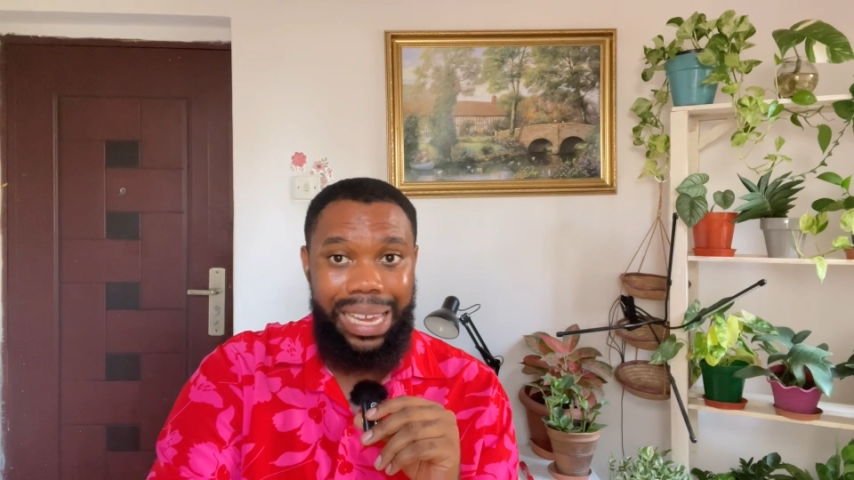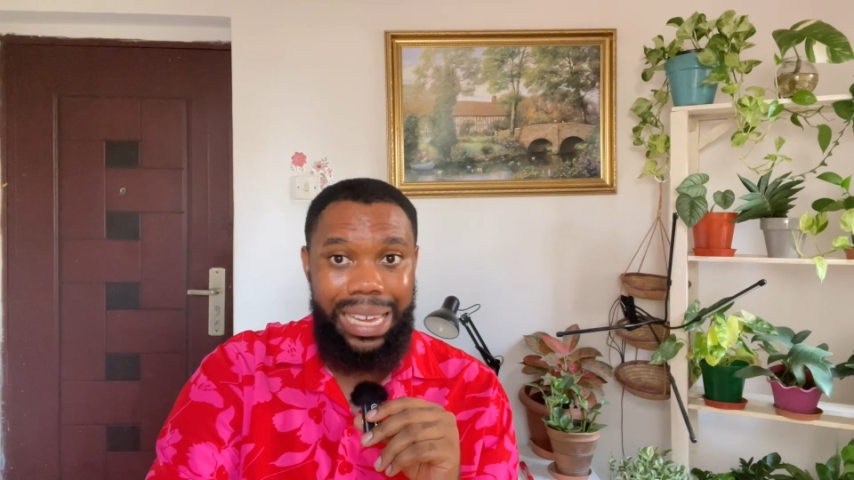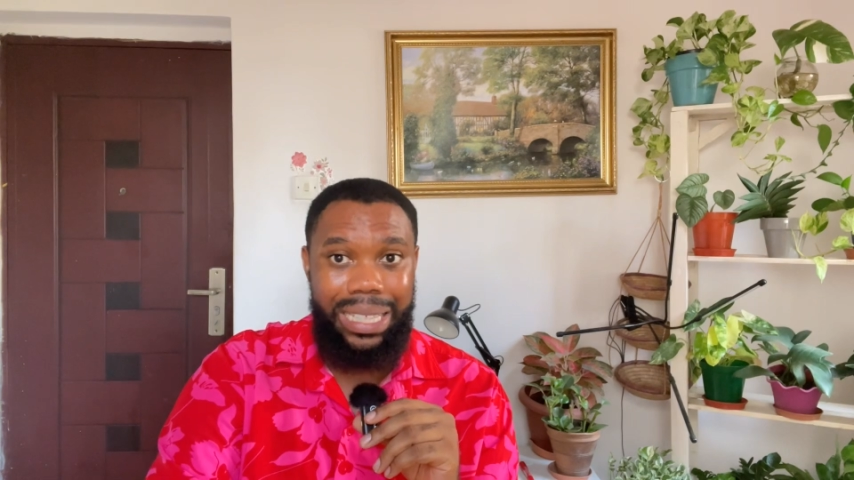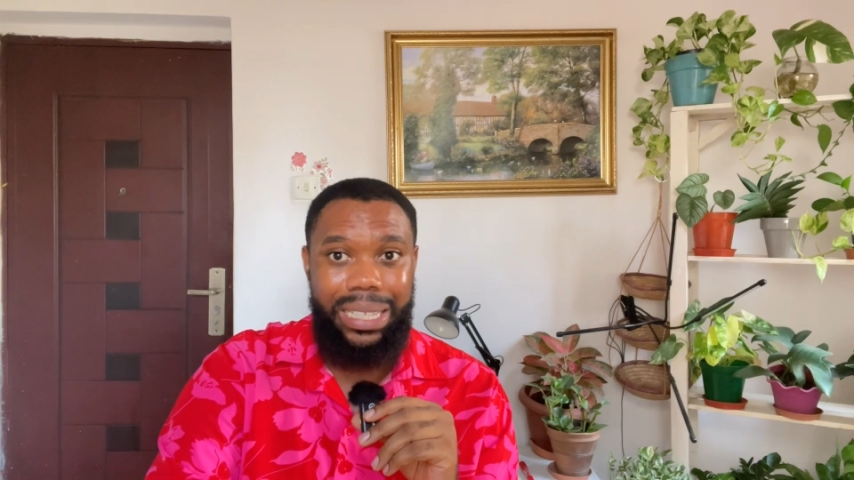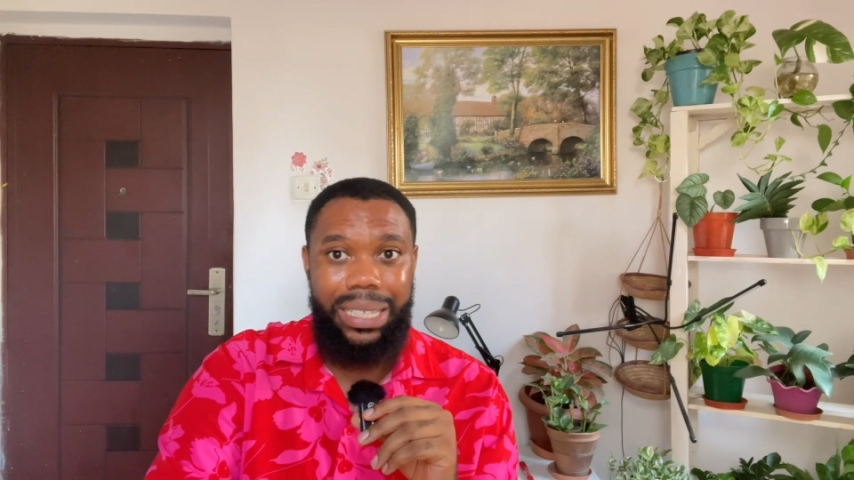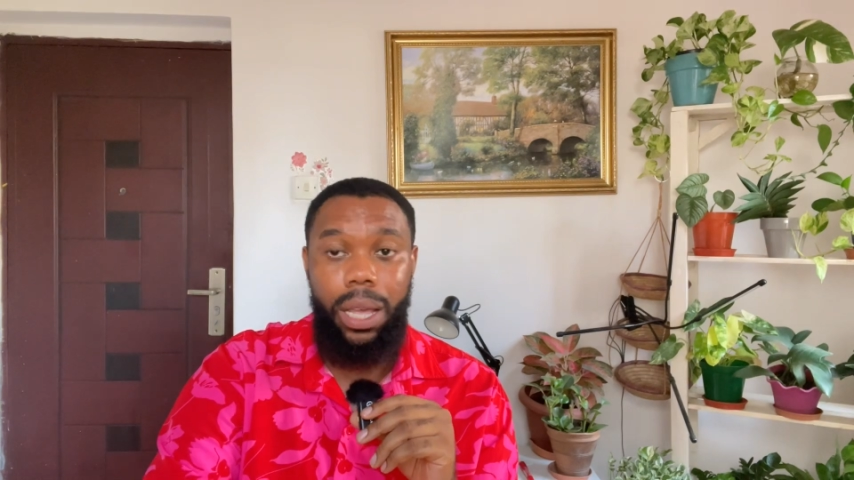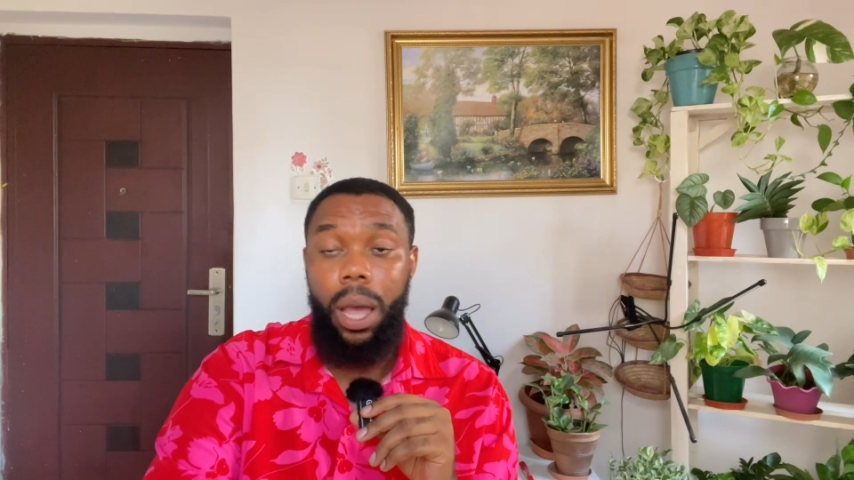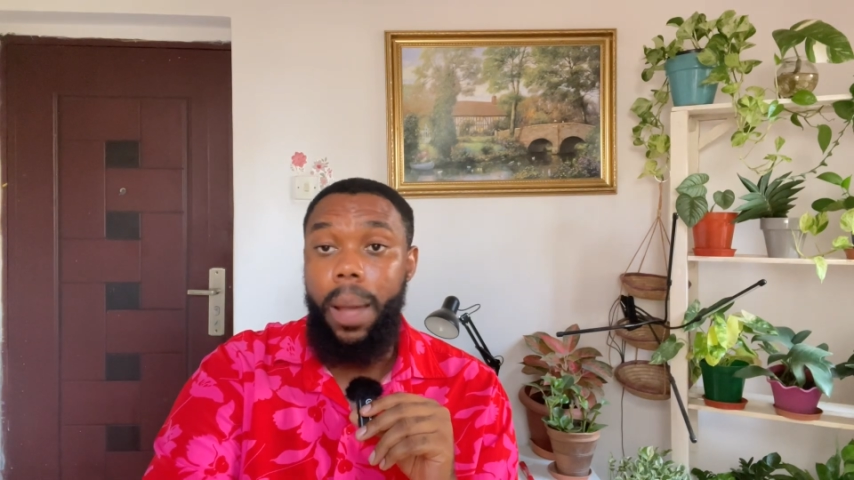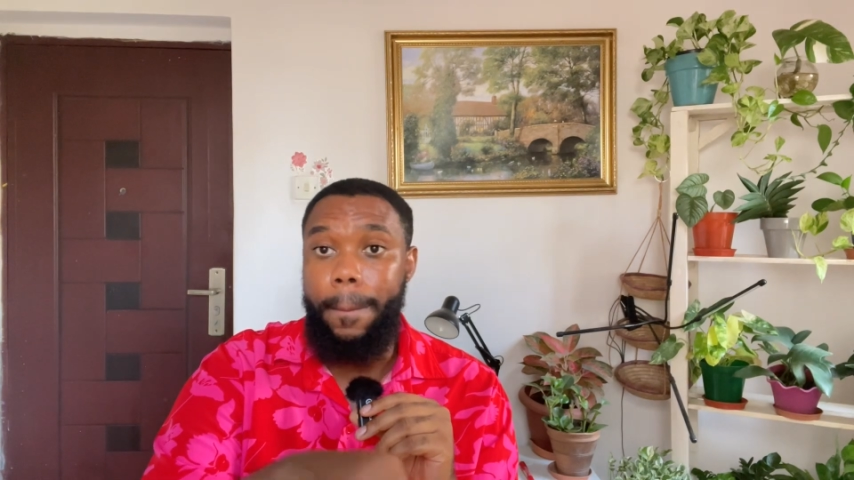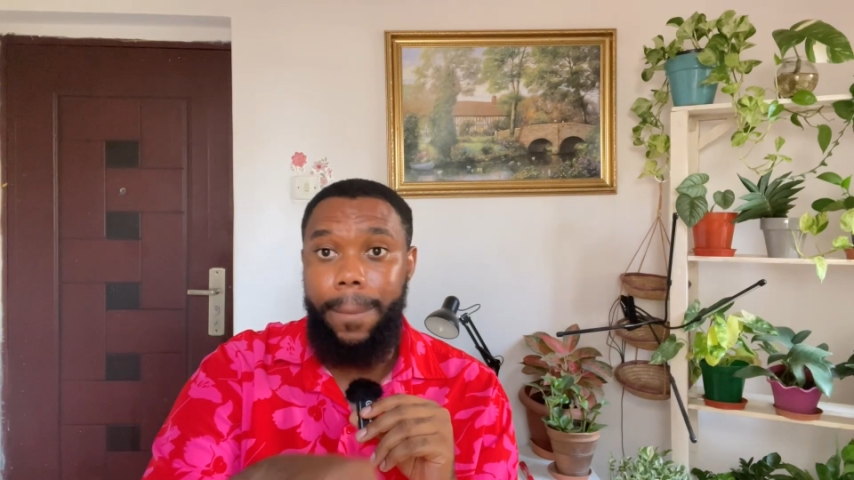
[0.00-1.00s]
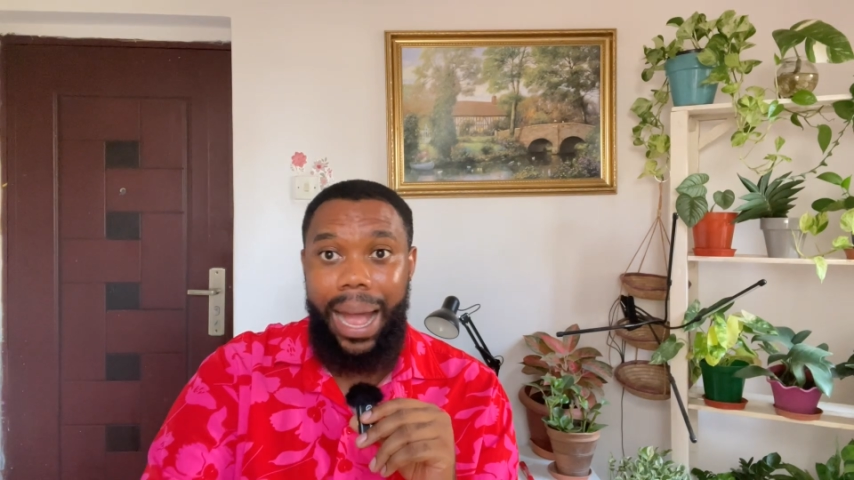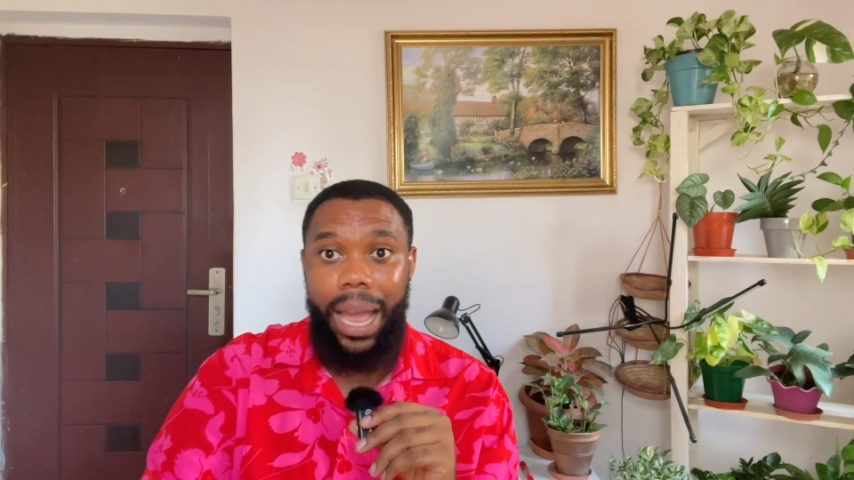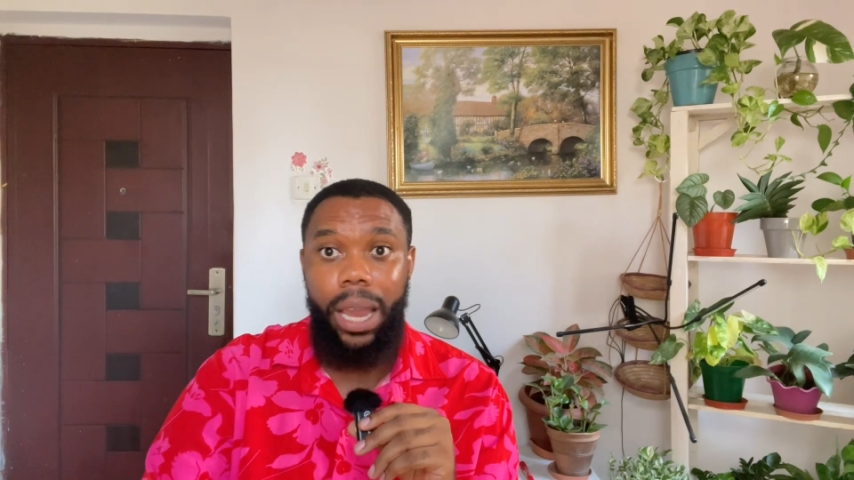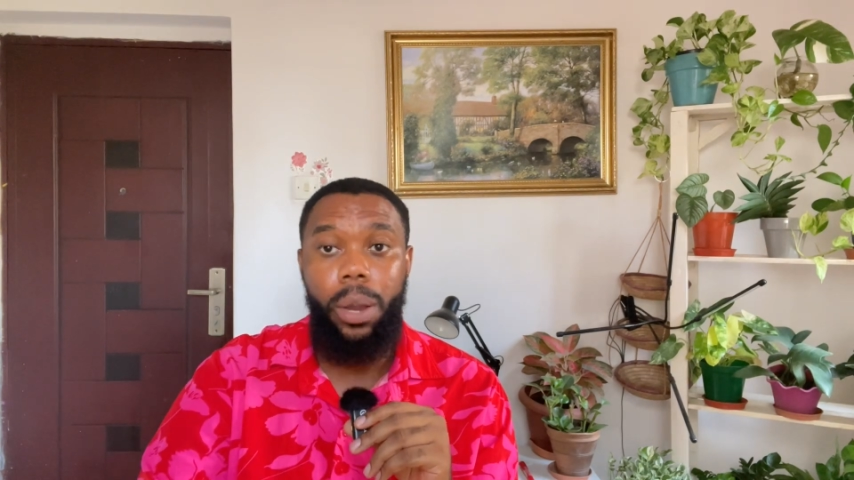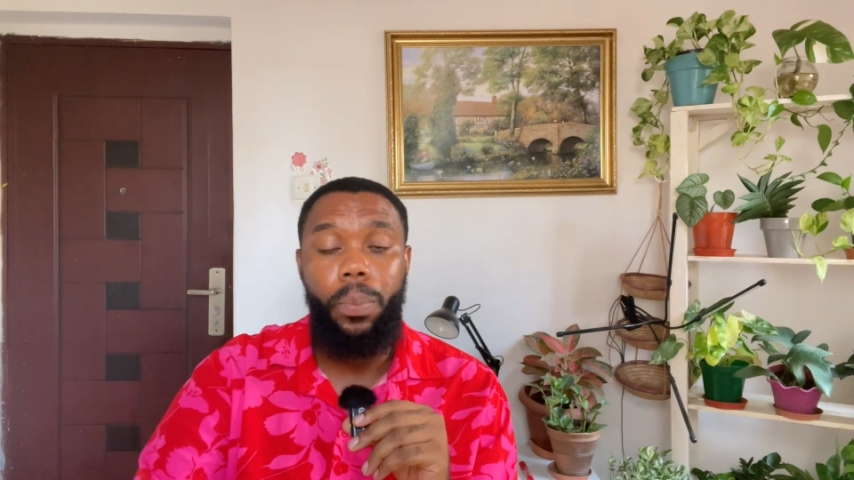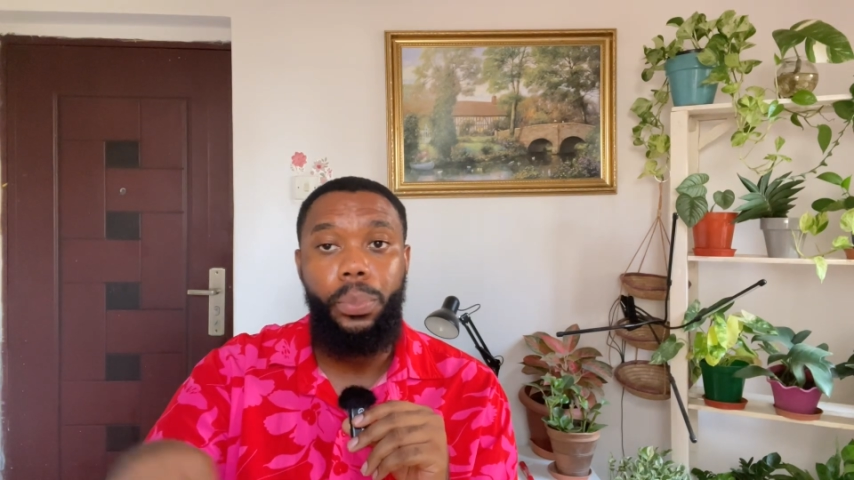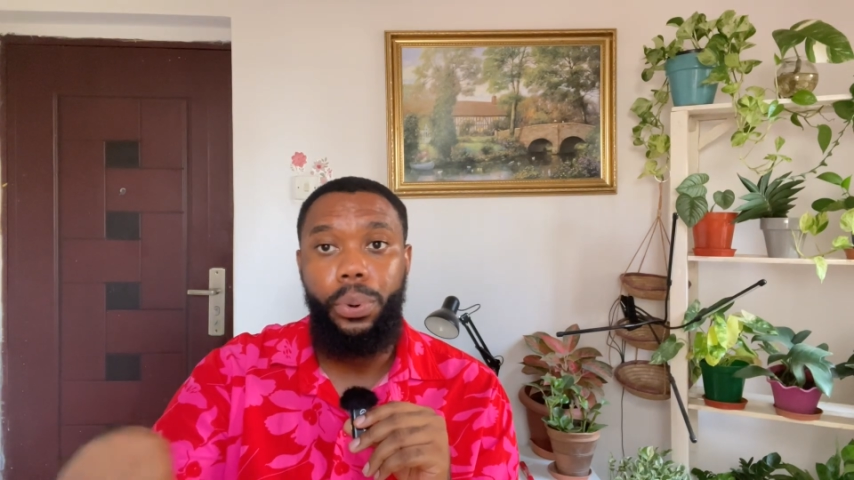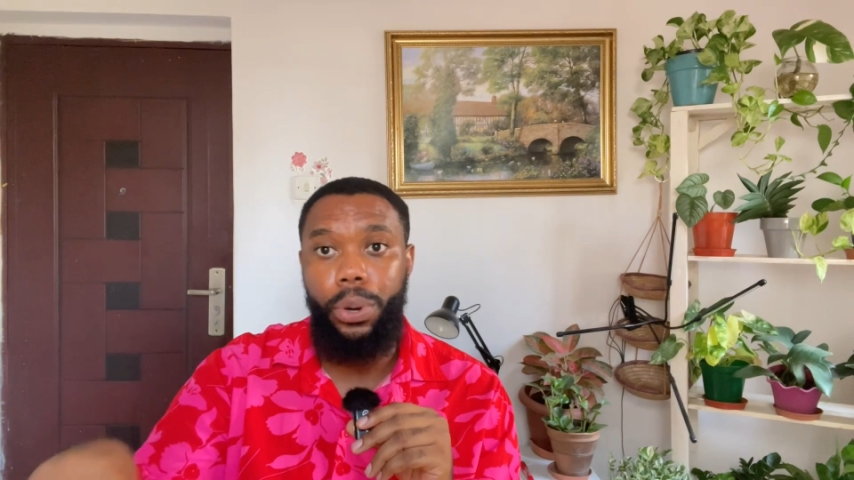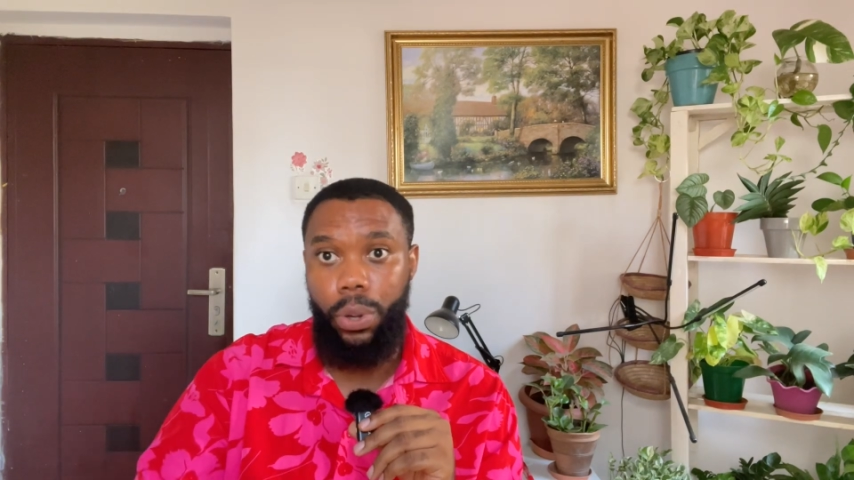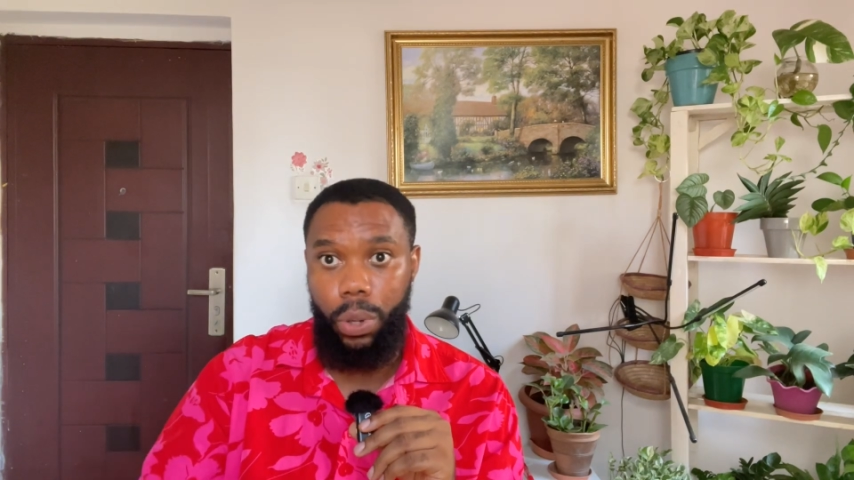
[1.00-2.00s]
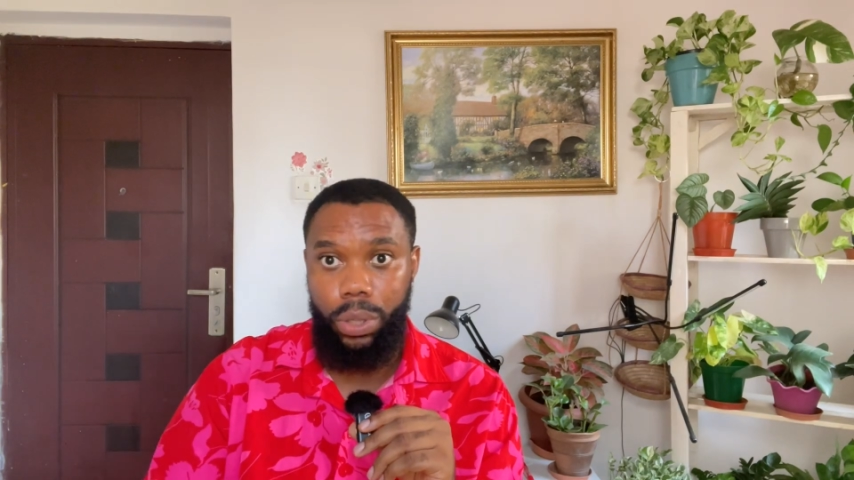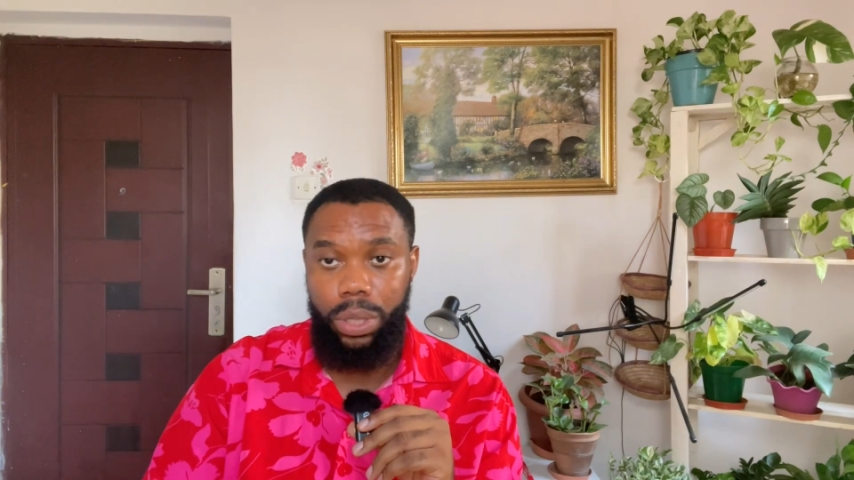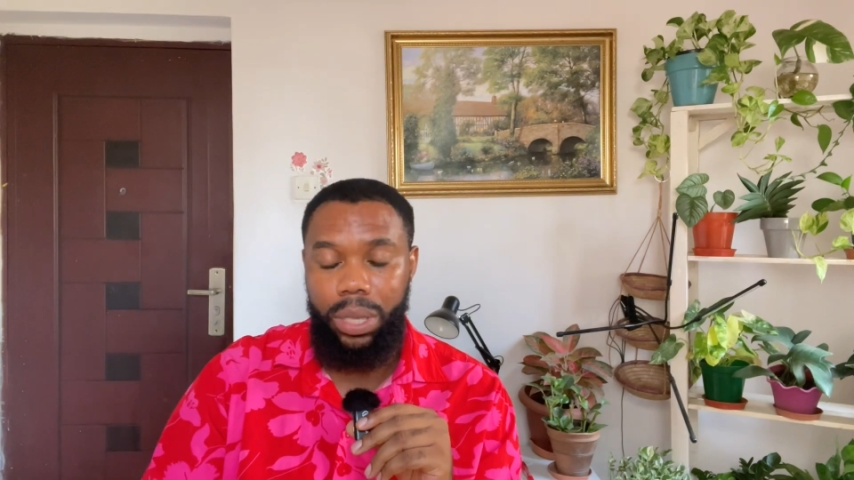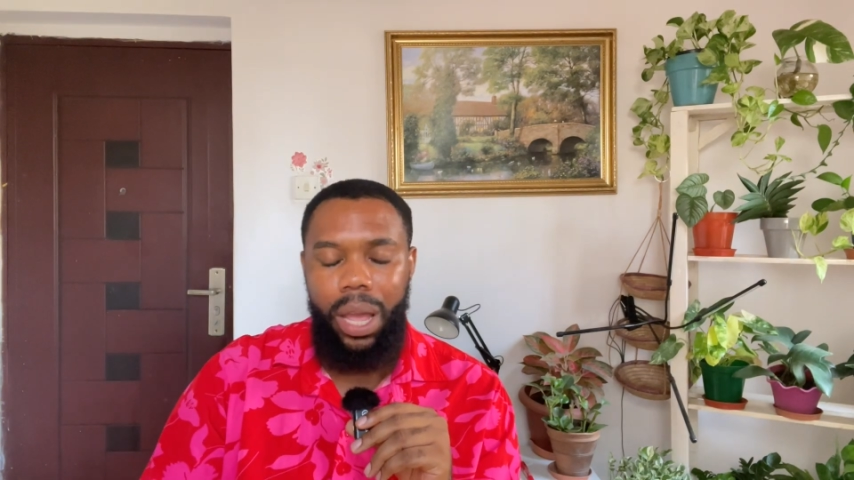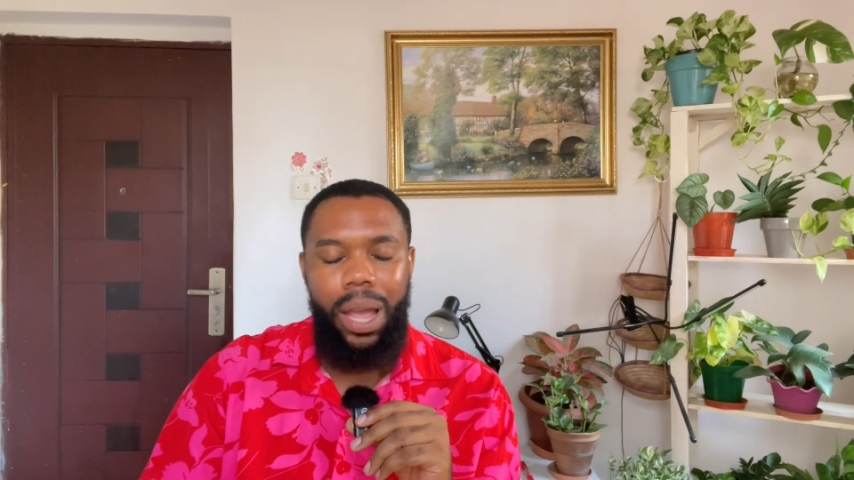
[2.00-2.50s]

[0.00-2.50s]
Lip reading: its byproduct.